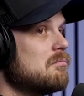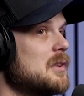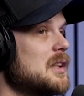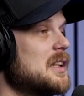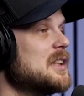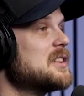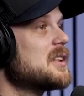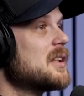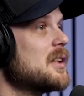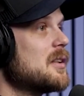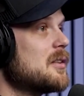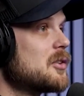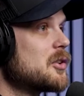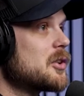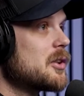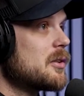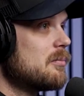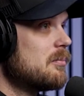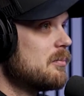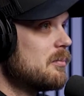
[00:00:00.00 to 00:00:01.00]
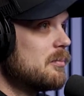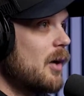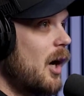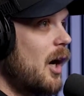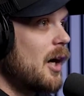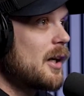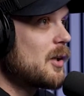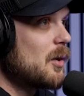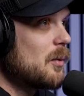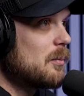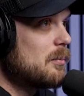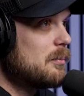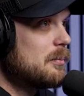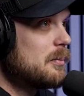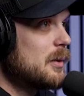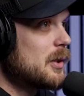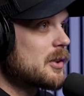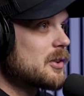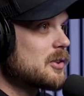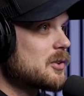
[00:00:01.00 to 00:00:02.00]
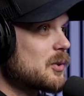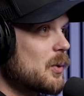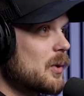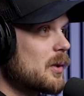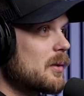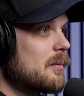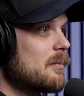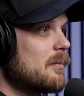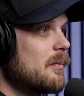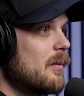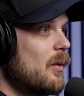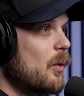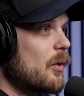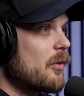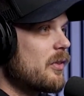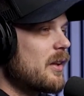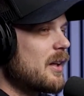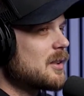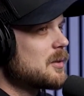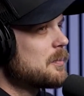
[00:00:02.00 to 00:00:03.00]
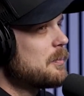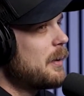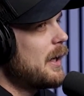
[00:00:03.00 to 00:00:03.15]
listen to audiobooks or things,